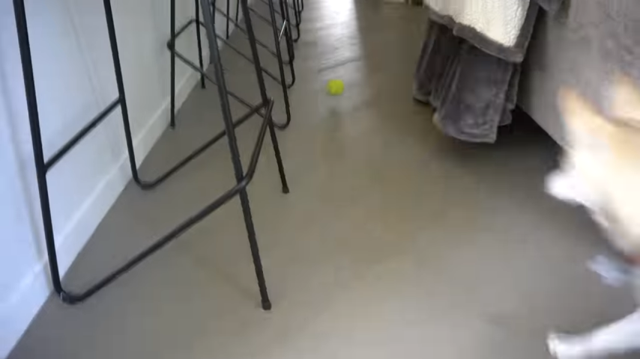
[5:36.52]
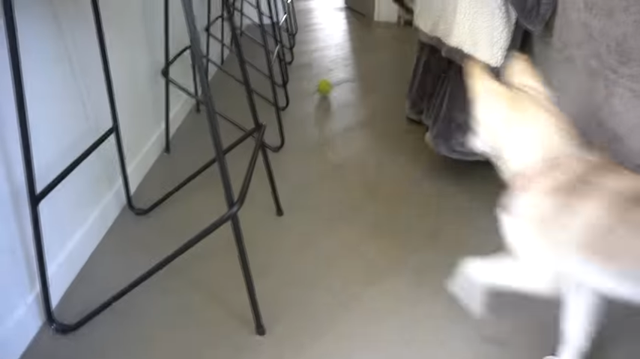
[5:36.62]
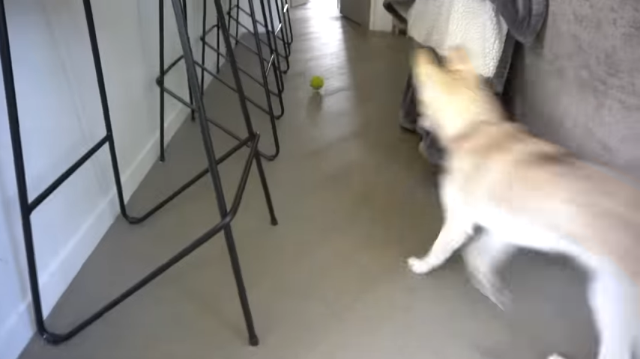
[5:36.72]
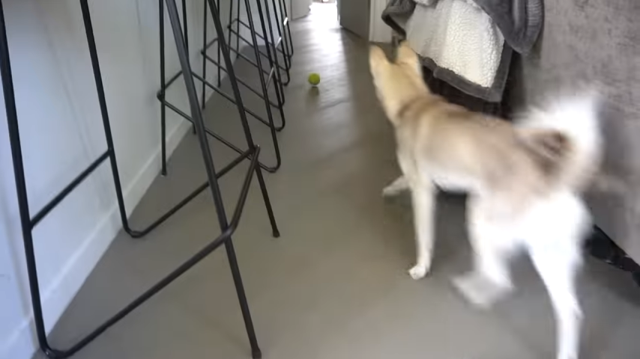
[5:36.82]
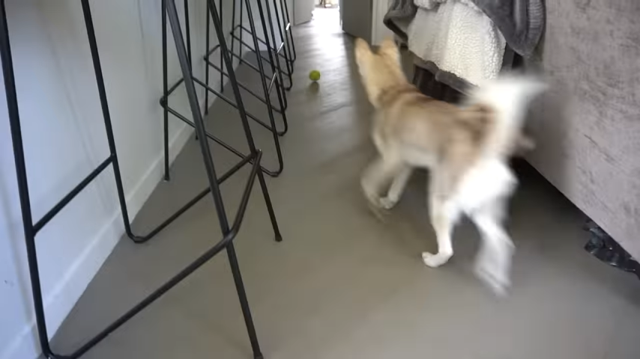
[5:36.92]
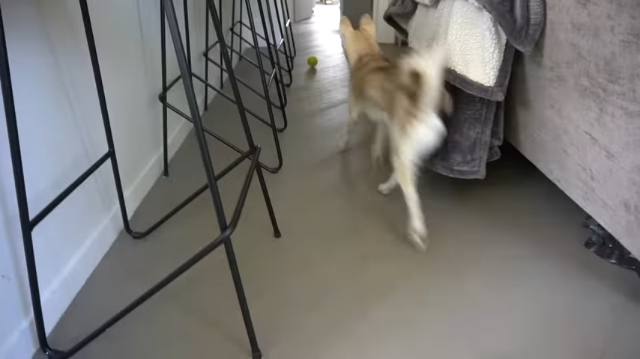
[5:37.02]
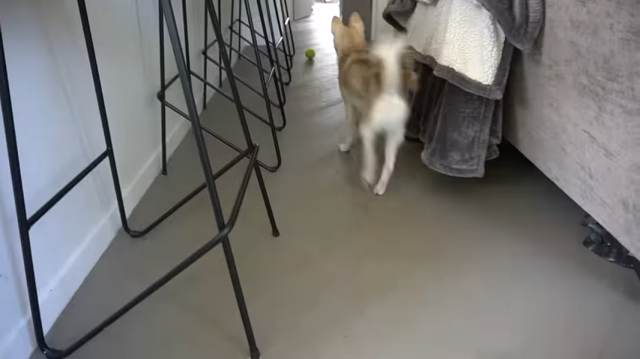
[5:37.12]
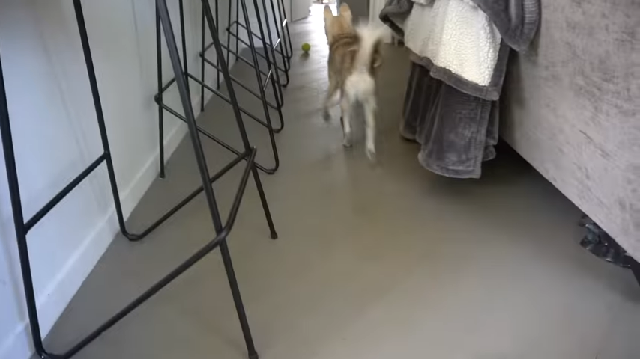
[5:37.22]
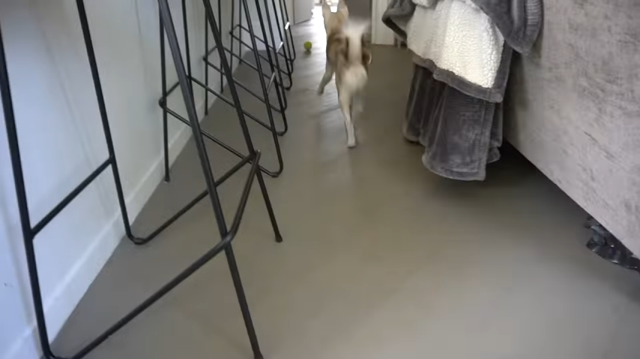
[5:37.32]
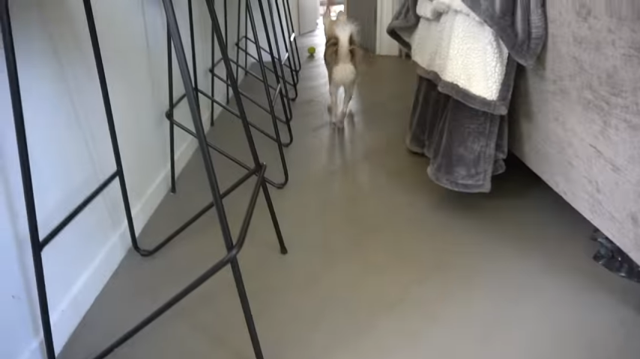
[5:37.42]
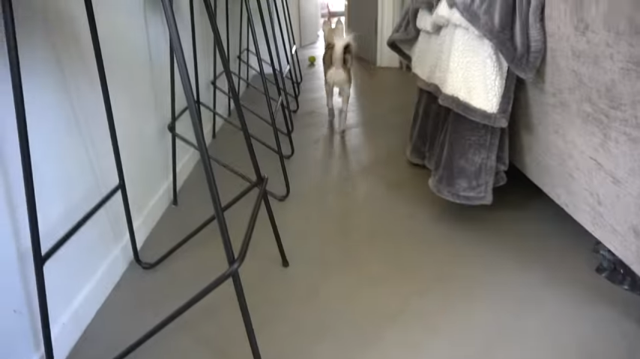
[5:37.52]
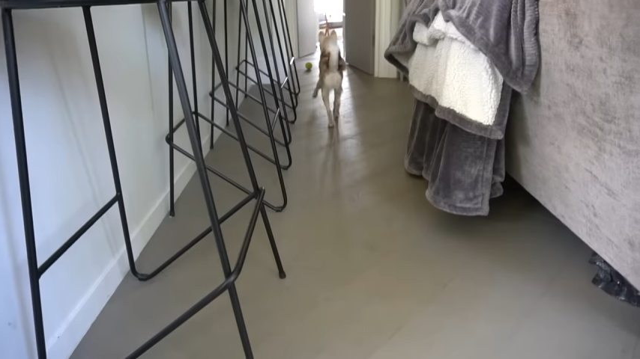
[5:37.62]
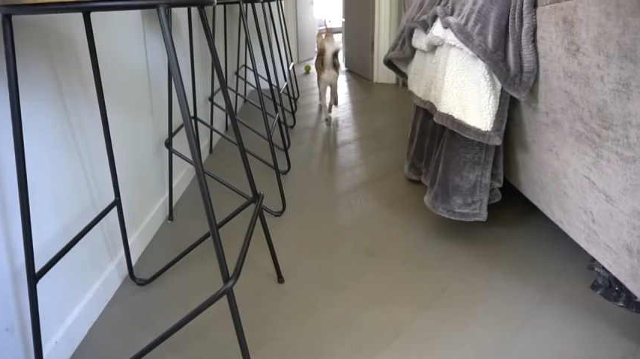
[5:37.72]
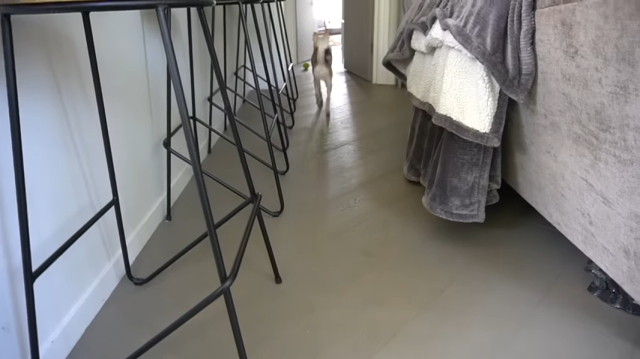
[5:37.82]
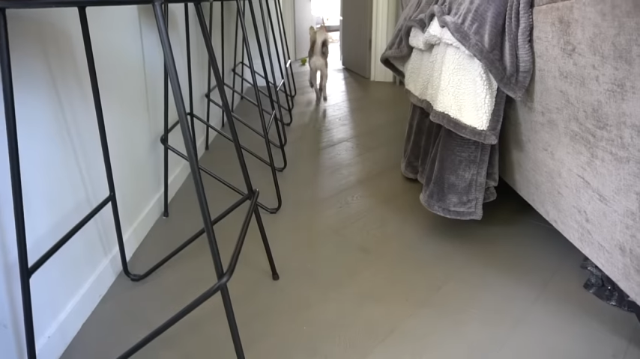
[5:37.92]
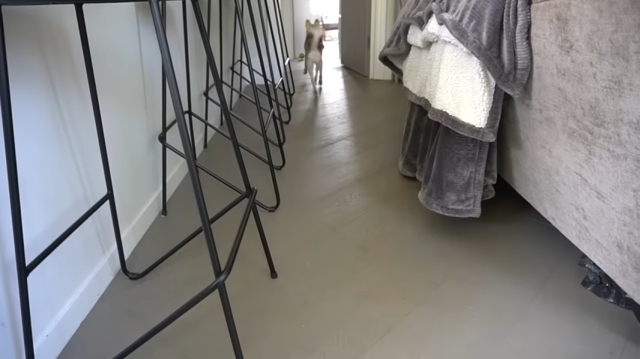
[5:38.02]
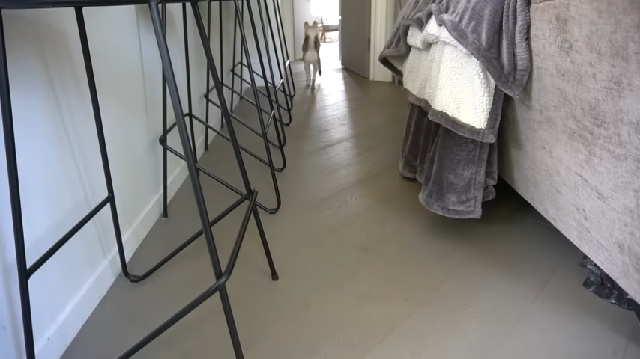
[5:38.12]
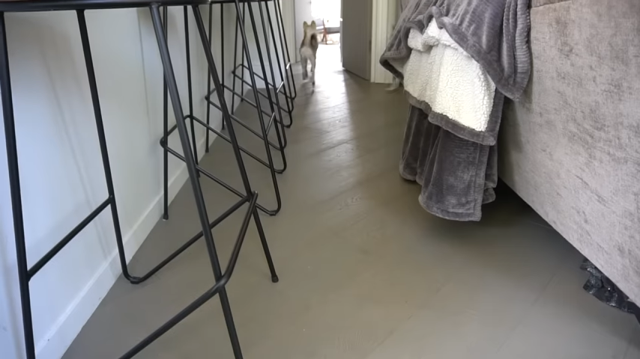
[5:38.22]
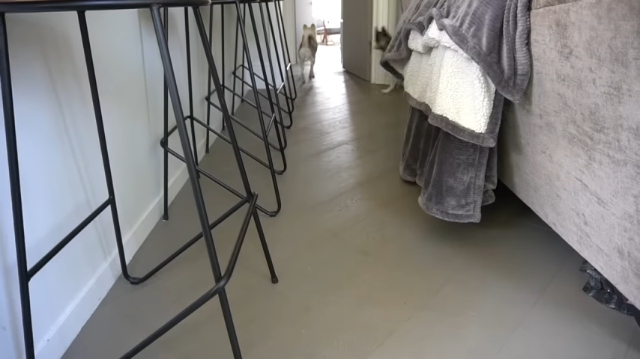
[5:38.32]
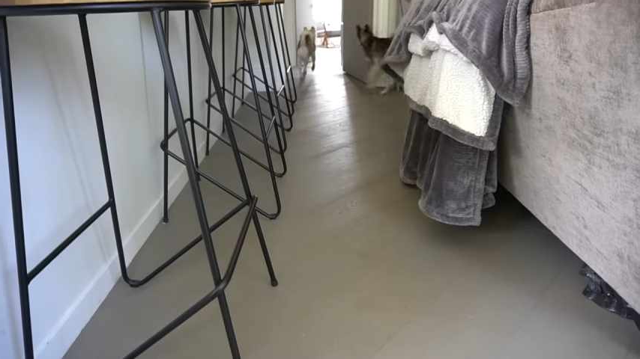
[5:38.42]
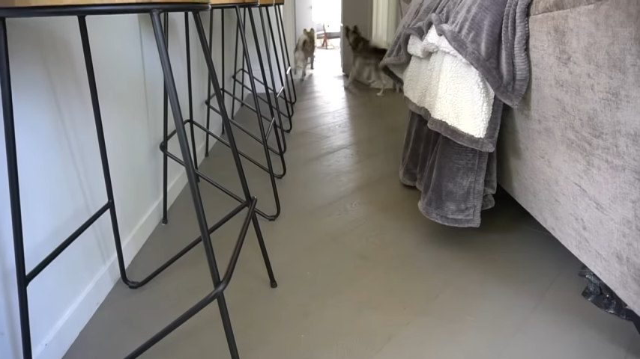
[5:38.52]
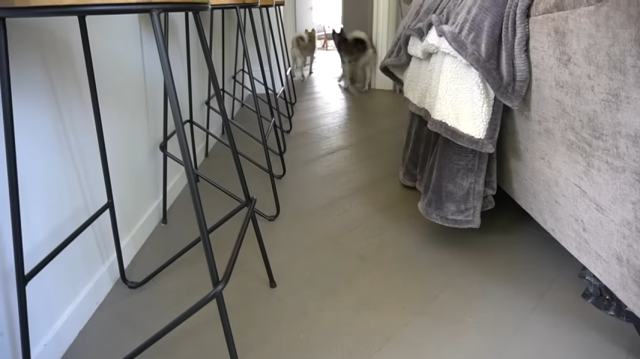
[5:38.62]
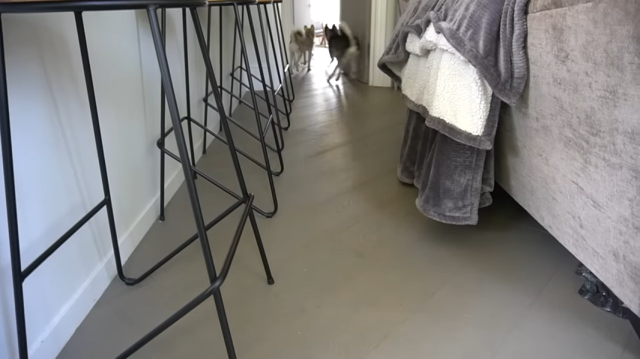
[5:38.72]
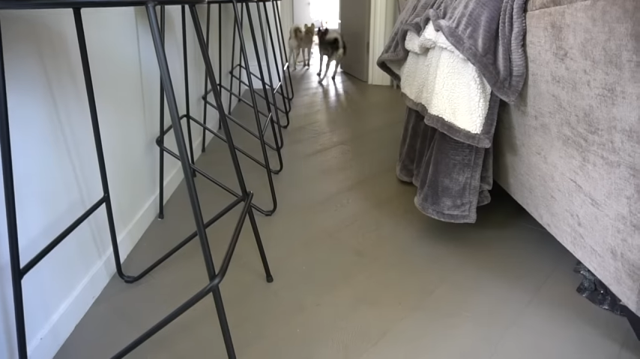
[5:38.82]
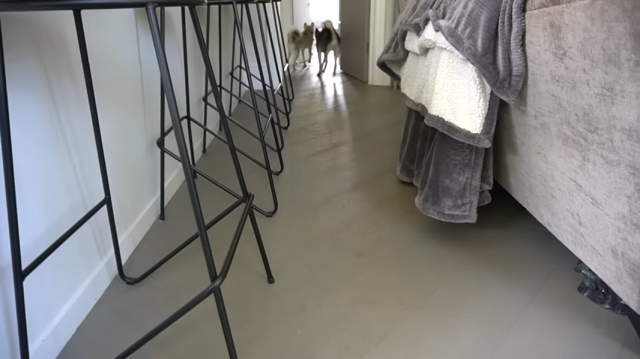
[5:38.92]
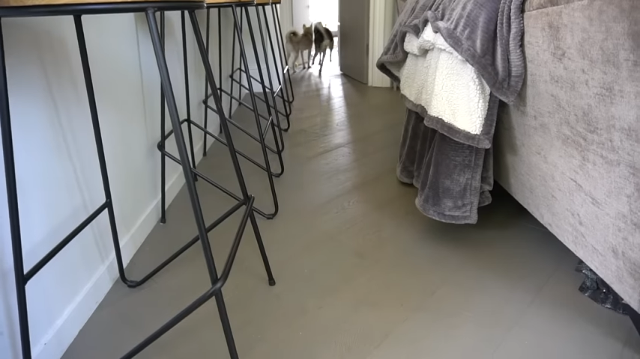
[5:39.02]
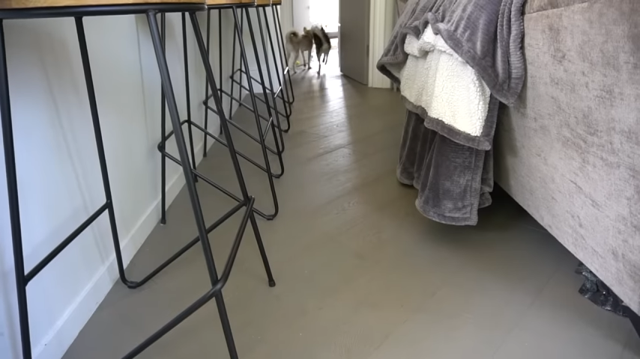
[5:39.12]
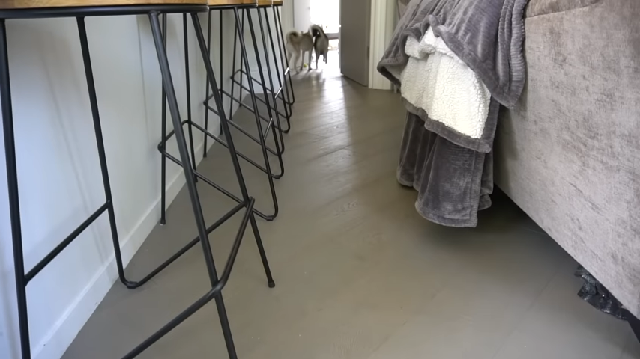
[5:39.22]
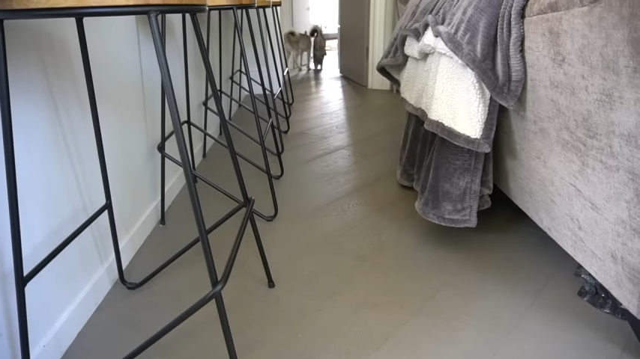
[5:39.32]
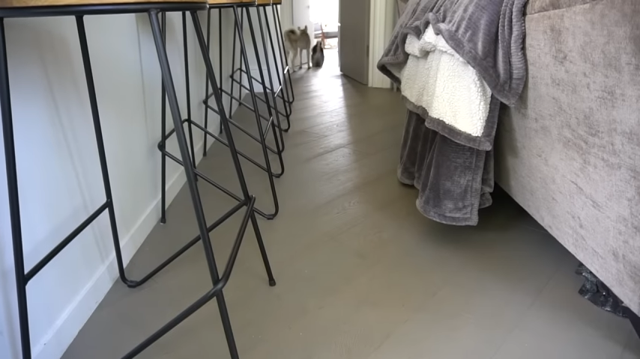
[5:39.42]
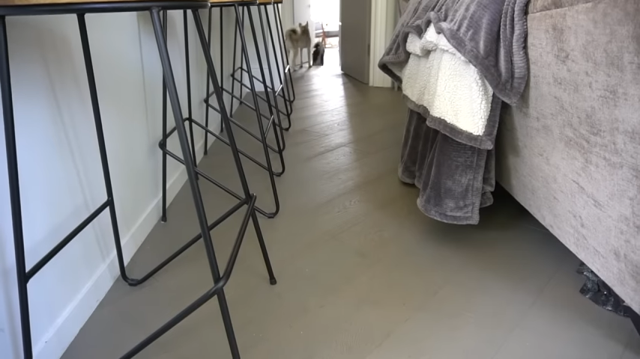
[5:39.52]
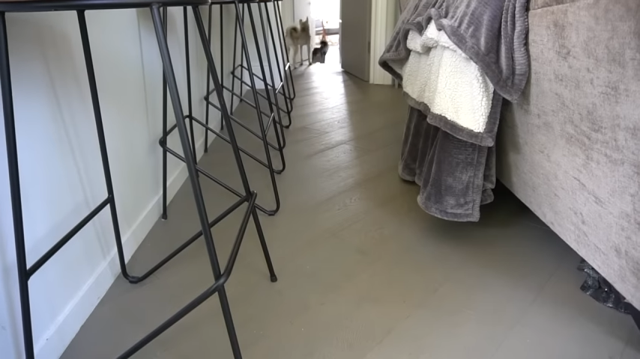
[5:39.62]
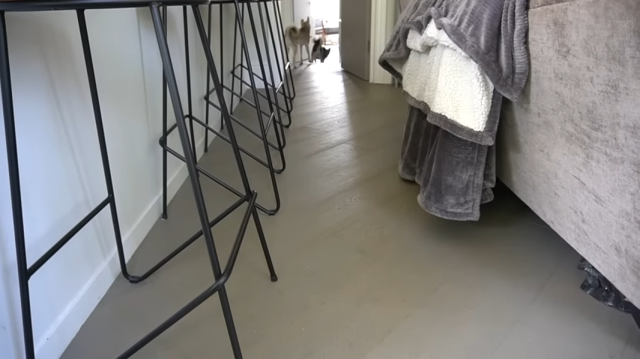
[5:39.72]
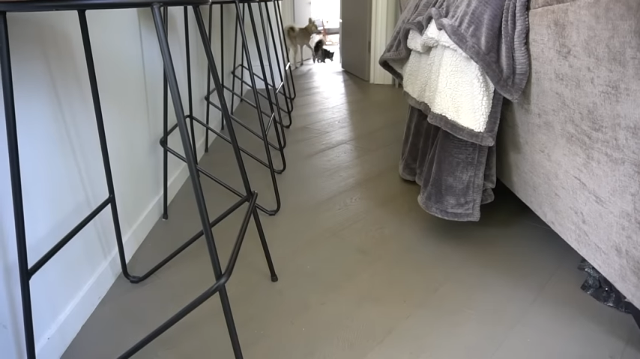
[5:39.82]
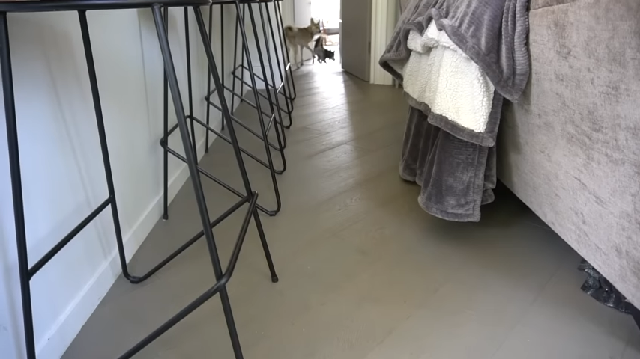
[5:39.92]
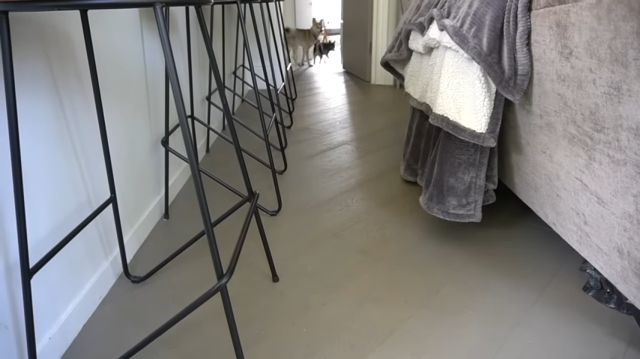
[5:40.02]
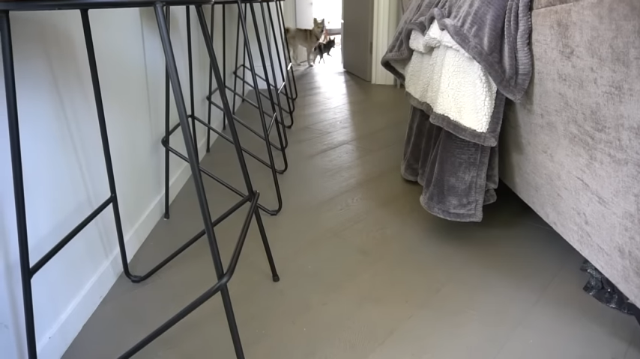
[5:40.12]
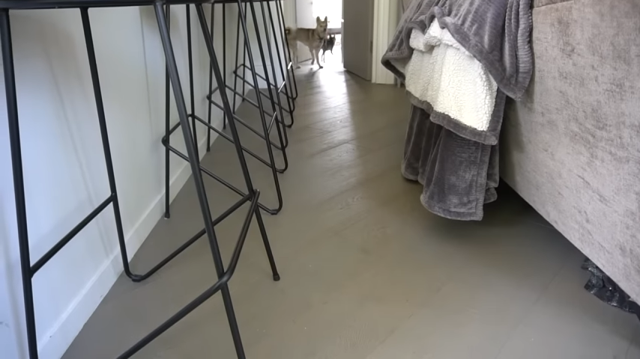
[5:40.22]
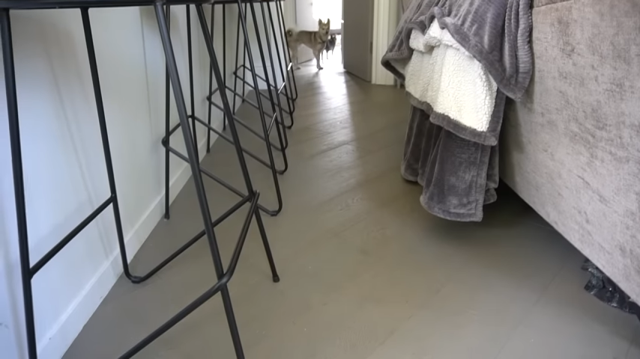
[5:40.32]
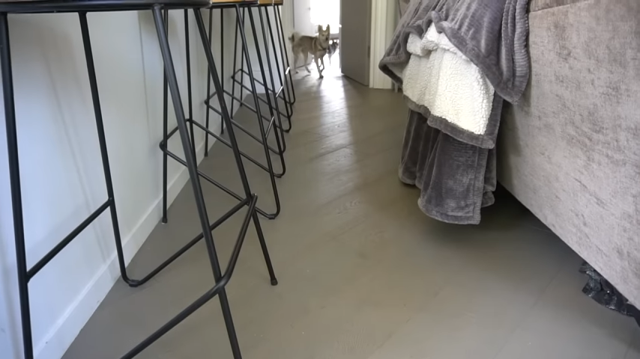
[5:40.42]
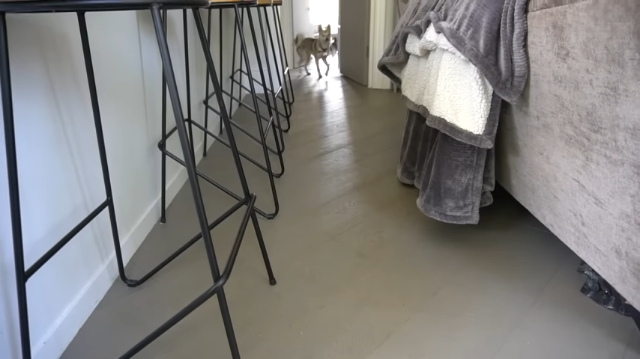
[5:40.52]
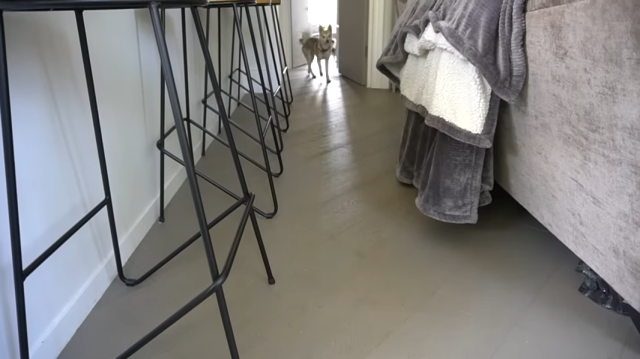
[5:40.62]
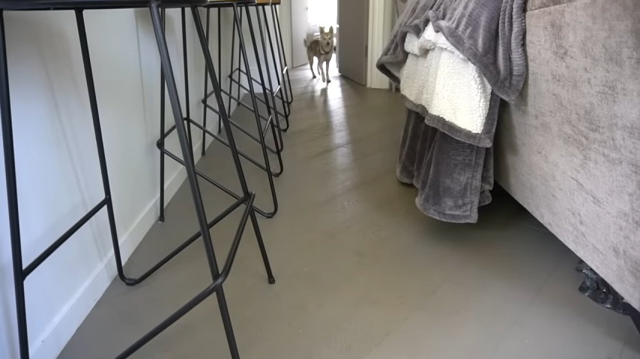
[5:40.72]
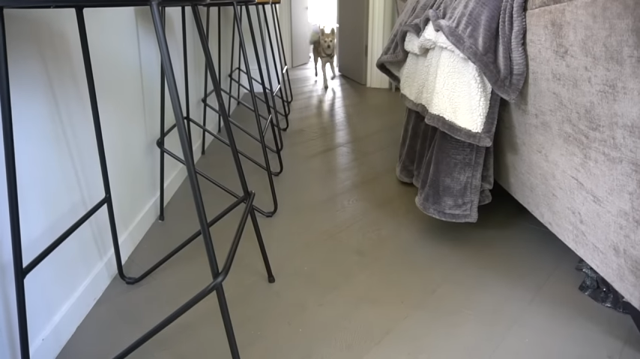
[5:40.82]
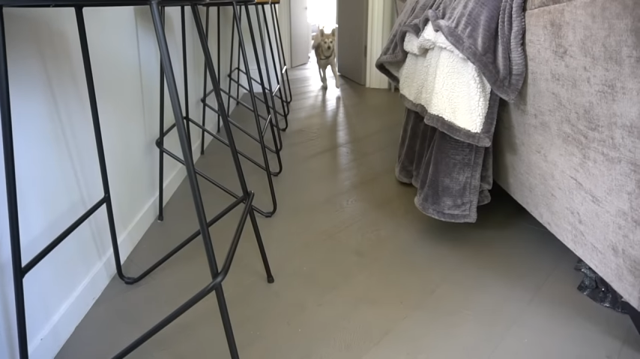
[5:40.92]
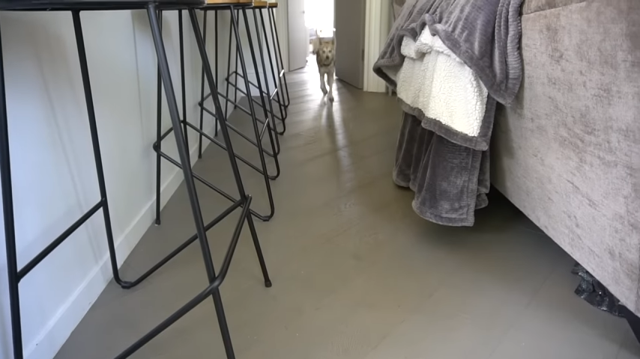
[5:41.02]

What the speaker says: [unreadable: no face in view]